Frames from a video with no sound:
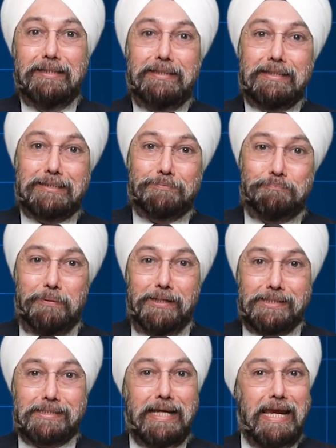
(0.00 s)
This
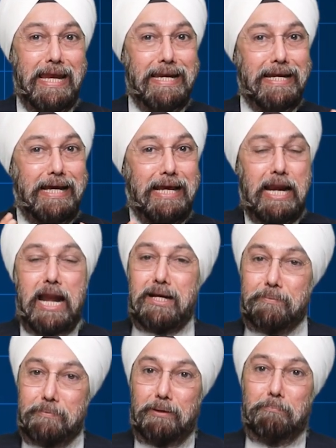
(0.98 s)
builds
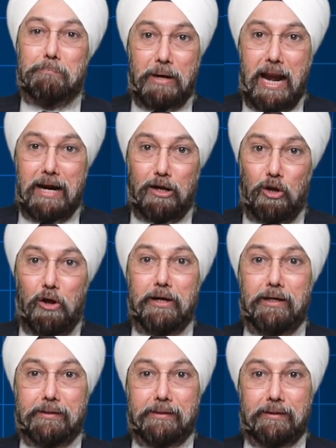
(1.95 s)
incredible brand
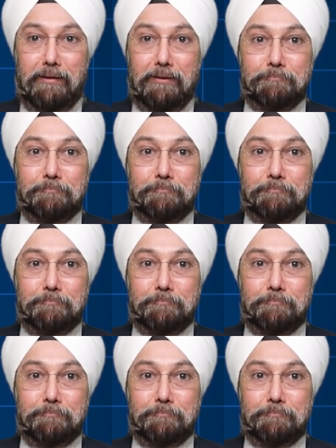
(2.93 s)
loyalty.